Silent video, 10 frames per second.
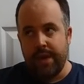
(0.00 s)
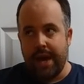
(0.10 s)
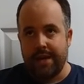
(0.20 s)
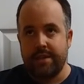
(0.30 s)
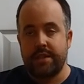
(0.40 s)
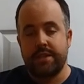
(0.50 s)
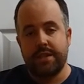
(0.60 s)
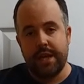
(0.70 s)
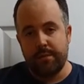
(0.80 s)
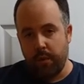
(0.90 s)
as the
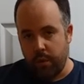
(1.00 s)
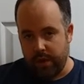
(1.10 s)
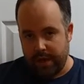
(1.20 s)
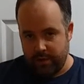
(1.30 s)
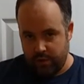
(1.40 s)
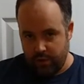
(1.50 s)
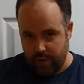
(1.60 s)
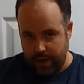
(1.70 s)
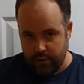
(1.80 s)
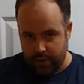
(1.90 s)
Sigma 100
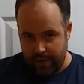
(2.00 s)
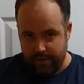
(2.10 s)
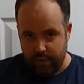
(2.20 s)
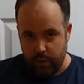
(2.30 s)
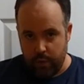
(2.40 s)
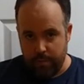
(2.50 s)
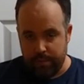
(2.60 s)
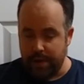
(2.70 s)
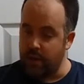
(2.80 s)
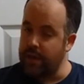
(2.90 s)
300 f4.
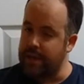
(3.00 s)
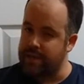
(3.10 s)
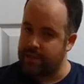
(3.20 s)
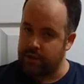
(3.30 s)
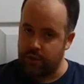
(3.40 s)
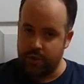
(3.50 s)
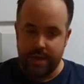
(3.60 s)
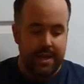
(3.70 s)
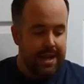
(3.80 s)
I don't think it's as good.